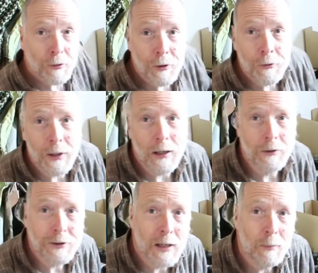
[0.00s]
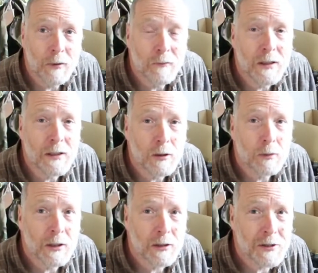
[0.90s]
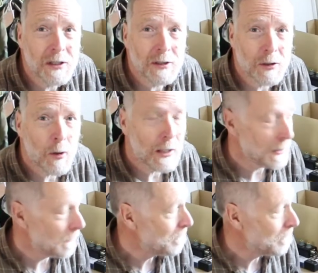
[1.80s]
through that on a separate video because it is quite